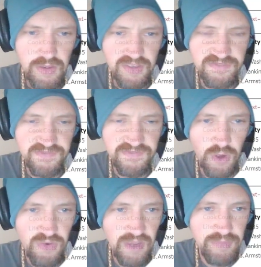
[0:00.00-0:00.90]
This $4
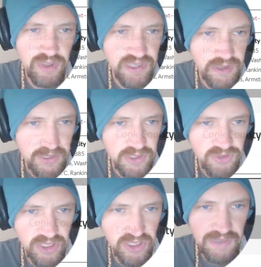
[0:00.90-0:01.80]
or $5 million
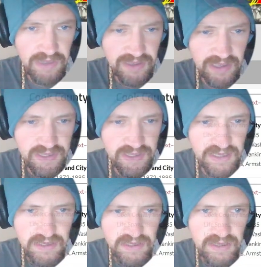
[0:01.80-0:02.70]
construction back in that
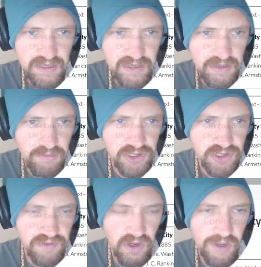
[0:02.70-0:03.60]
day, which
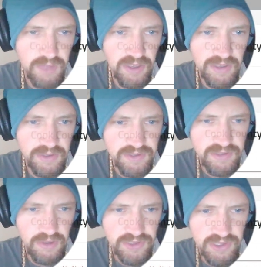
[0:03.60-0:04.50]
is over $100 million
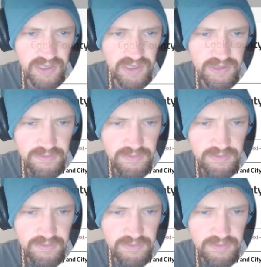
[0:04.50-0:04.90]
today.